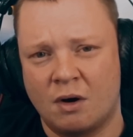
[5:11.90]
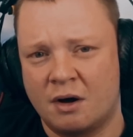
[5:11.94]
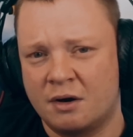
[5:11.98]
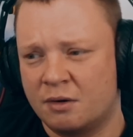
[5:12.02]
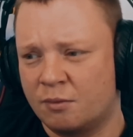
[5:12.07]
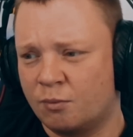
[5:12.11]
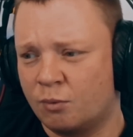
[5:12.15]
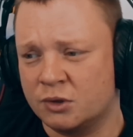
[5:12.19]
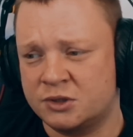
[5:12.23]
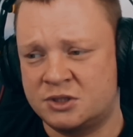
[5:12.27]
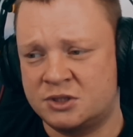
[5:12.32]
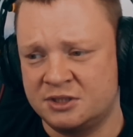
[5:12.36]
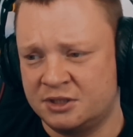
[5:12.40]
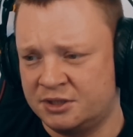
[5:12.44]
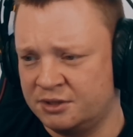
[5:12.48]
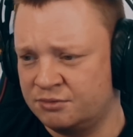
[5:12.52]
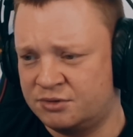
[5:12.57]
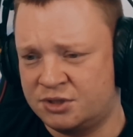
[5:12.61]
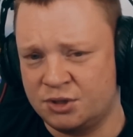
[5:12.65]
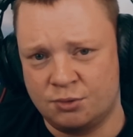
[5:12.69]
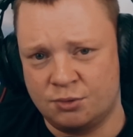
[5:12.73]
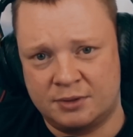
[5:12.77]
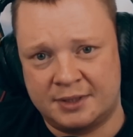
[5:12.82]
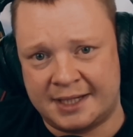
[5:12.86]
What did you
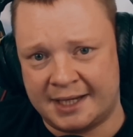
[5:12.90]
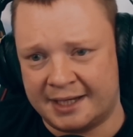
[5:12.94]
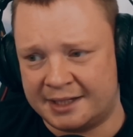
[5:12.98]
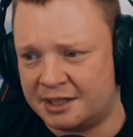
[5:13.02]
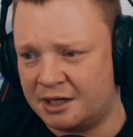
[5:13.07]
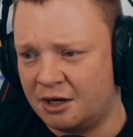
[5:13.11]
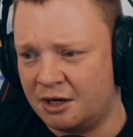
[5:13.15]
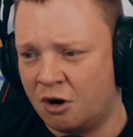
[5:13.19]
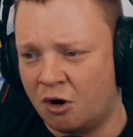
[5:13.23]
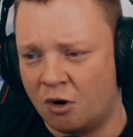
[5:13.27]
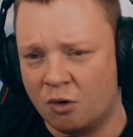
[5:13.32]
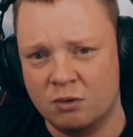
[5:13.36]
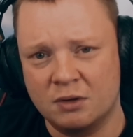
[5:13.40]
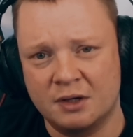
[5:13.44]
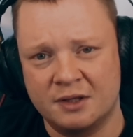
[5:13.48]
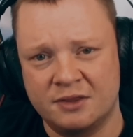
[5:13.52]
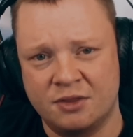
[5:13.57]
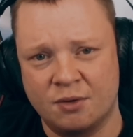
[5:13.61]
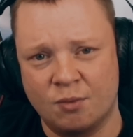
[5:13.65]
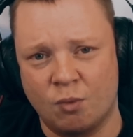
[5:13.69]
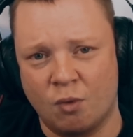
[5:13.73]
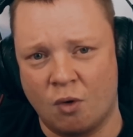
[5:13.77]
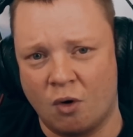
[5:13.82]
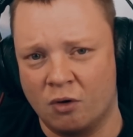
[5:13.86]
do? Kick a hole in the
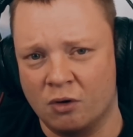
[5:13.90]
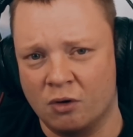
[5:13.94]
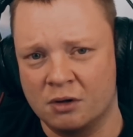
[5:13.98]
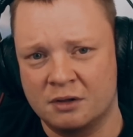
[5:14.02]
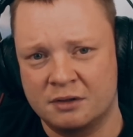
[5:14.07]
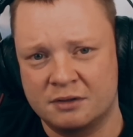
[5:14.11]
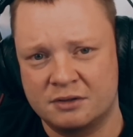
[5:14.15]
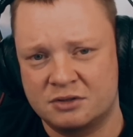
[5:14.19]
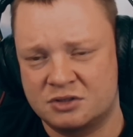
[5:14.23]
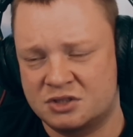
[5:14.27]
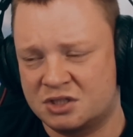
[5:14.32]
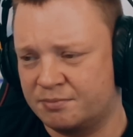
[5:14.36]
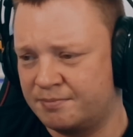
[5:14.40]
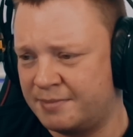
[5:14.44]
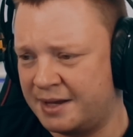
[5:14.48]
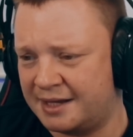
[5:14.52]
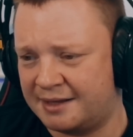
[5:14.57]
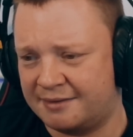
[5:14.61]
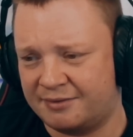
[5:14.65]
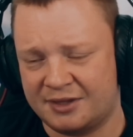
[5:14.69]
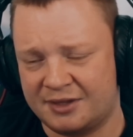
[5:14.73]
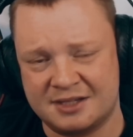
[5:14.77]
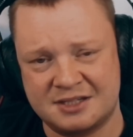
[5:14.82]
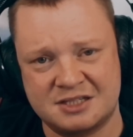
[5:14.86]
wall to make
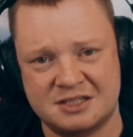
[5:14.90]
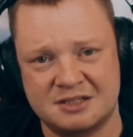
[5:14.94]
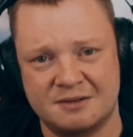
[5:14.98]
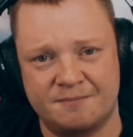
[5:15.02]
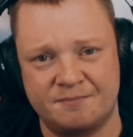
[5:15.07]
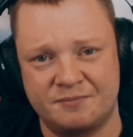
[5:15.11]
this